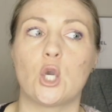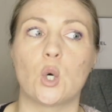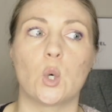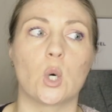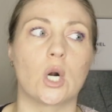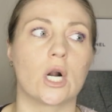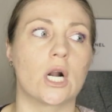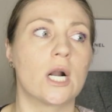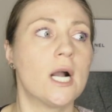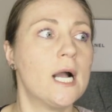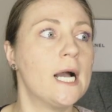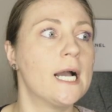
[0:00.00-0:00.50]

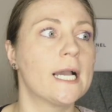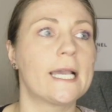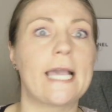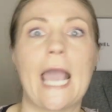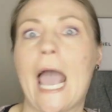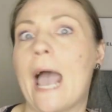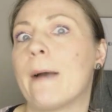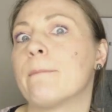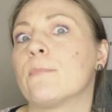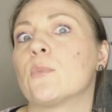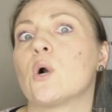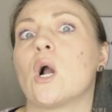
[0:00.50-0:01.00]
your
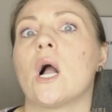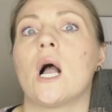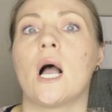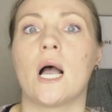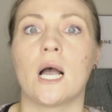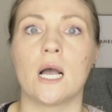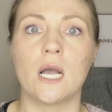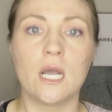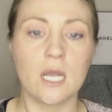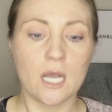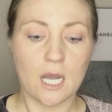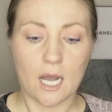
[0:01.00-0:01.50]

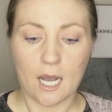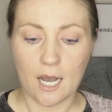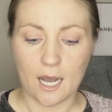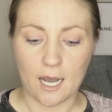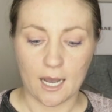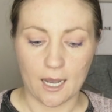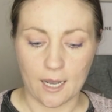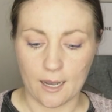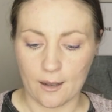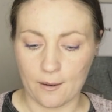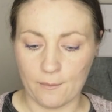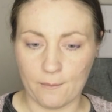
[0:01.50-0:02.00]
camera,
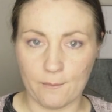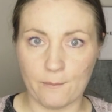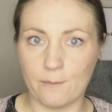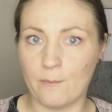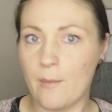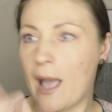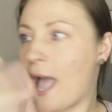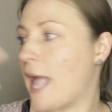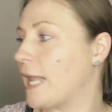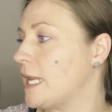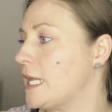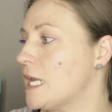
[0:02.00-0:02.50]

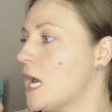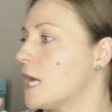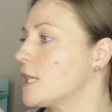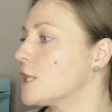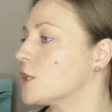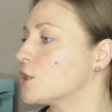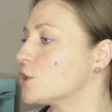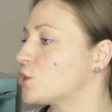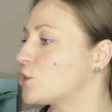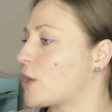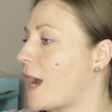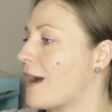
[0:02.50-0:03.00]
any
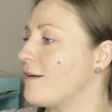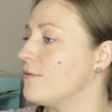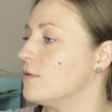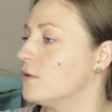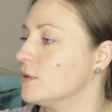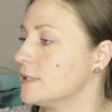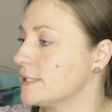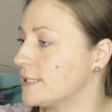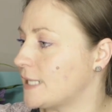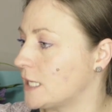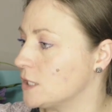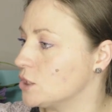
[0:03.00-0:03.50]
other
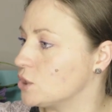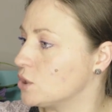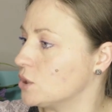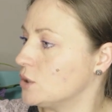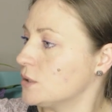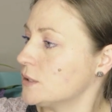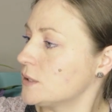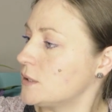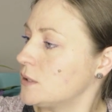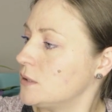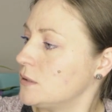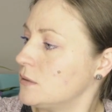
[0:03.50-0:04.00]
travel
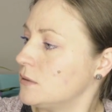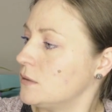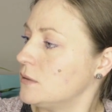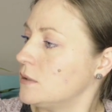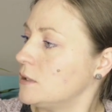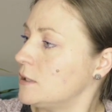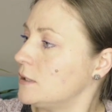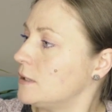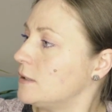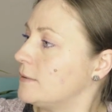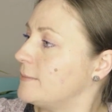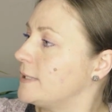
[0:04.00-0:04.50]
essentials.
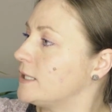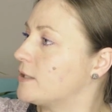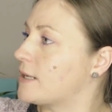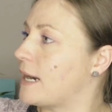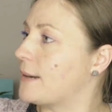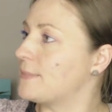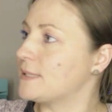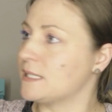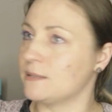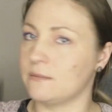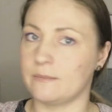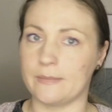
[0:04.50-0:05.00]
Let me
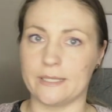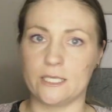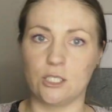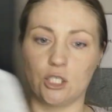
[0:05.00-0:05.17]
grab some of my